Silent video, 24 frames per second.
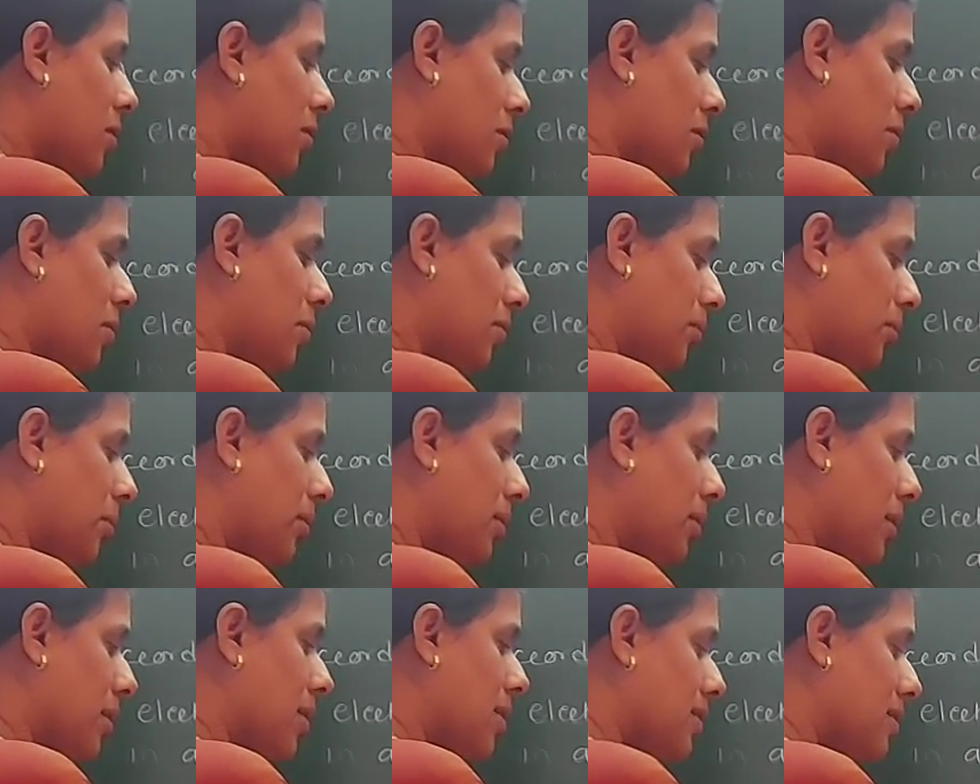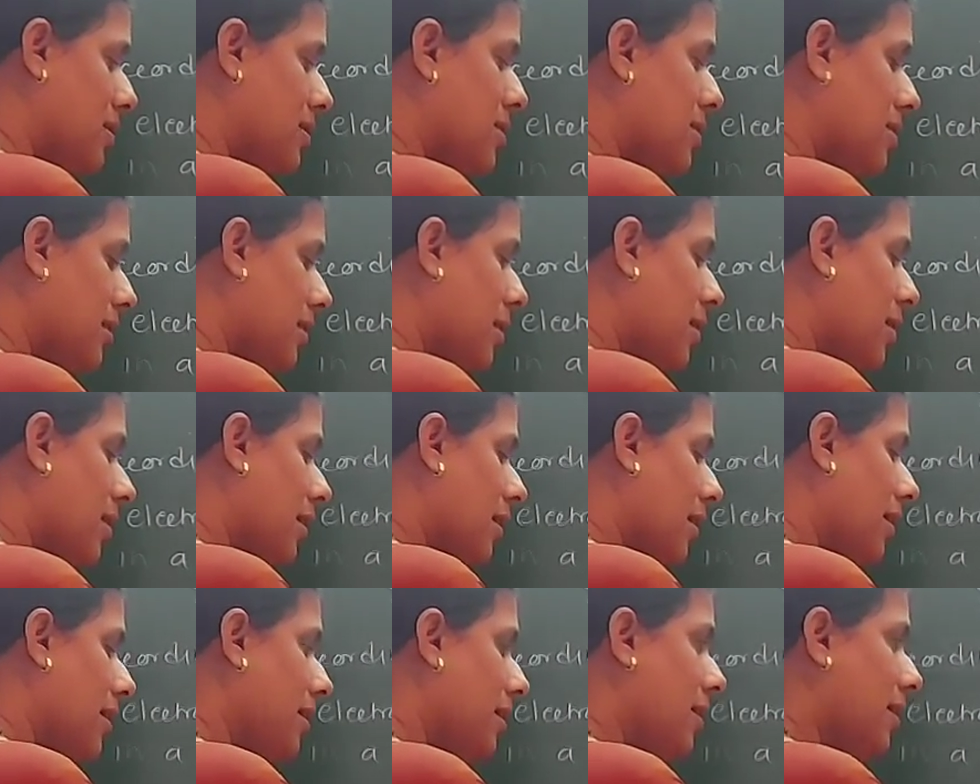nucleus
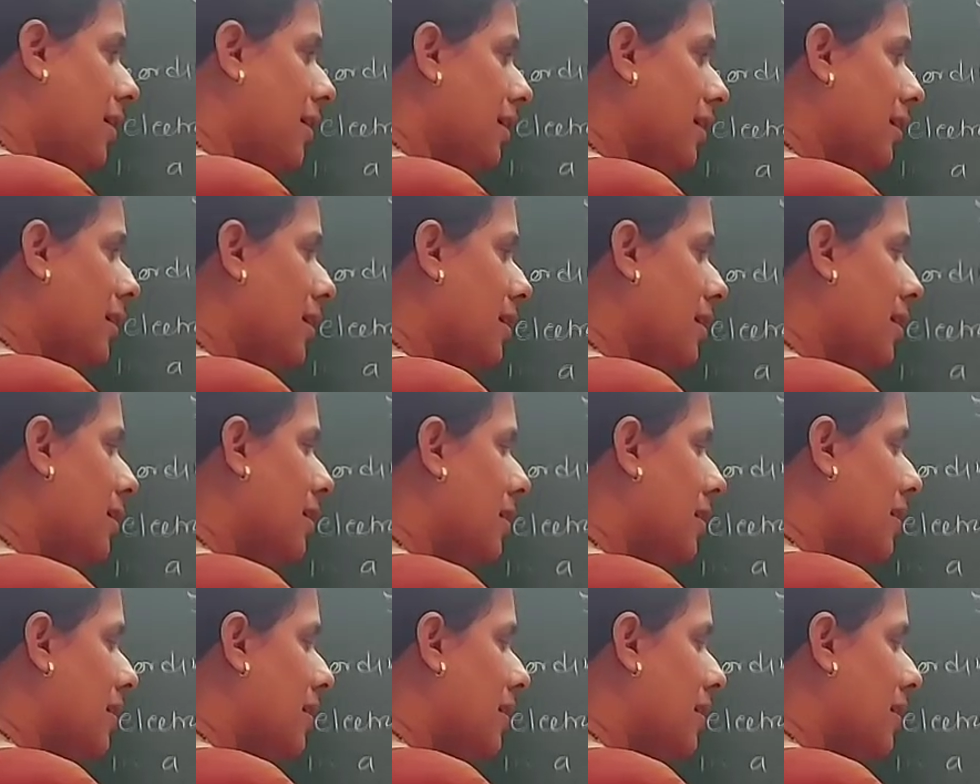in a